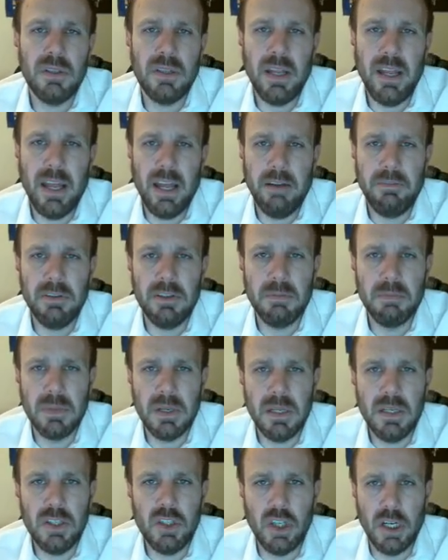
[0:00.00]
to have as
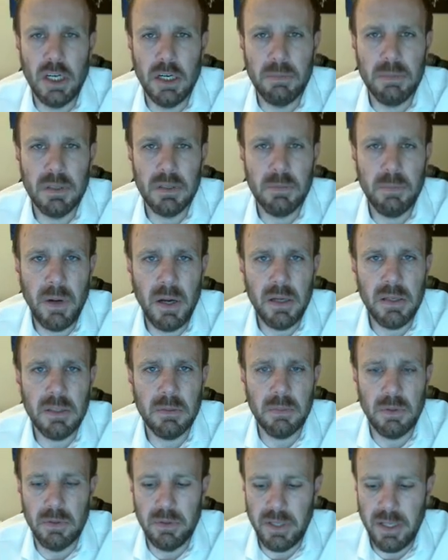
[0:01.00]
many jobs as possible,